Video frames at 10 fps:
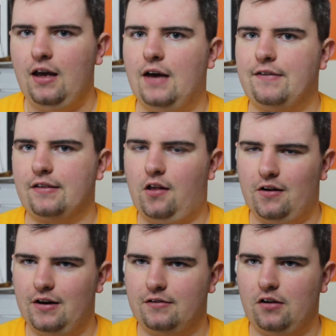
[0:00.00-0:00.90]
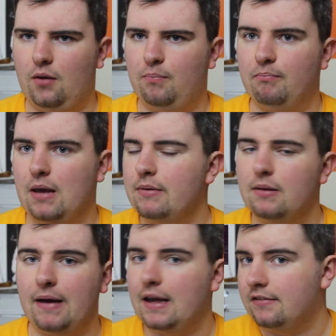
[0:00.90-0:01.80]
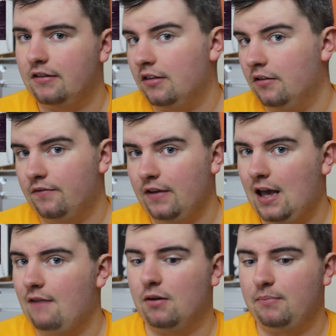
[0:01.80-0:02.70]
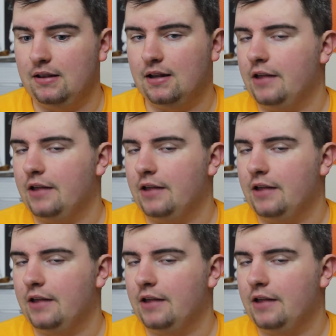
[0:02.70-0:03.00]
I think the lyrics are maybe the best that they've ever been.